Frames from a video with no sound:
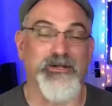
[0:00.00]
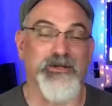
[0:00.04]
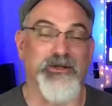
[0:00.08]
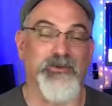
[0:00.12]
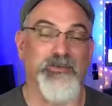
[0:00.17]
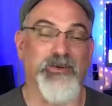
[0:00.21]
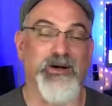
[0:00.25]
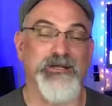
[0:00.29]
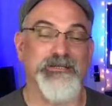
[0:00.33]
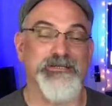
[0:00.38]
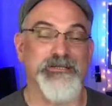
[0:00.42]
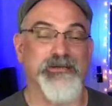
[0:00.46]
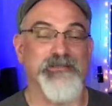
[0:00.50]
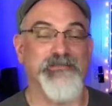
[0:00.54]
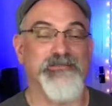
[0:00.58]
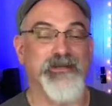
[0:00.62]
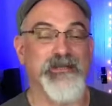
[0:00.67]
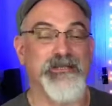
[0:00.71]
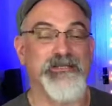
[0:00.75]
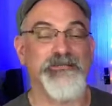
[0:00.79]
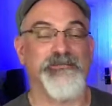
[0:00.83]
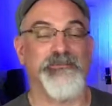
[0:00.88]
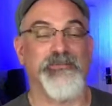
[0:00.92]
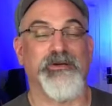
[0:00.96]
here and watch on
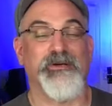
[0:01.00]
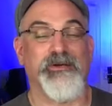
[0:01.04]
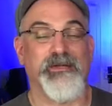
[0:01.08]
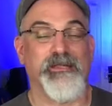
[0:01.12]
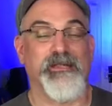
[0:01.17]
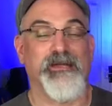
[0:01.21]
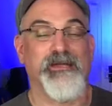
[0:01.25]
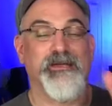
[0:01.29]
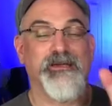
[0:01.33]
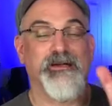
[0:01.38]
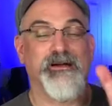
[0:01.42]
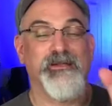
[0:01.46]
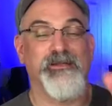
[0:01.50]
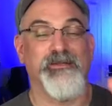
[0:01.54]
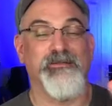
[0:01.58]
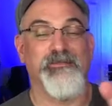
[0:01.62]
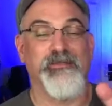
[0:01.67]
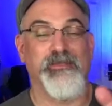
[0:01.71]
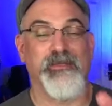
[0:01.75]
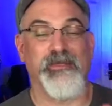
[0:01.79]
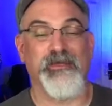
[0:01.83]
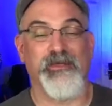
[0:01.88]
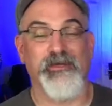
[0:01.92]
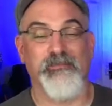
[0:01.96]
Facebook like all
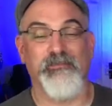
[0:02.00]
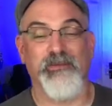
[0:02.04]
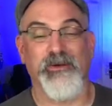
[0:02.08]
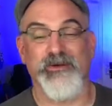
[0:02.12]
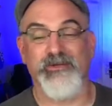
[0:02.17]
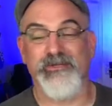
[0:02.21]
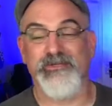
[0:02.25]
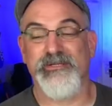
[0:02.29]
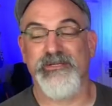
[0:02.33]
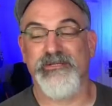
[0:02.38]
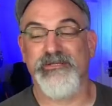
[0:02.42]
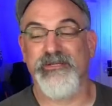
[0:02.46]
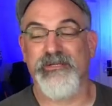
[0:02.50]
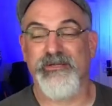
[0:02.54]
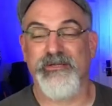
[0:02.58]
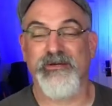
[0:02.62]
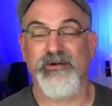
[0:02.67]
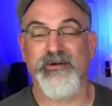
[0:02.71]
of the gig postings, like,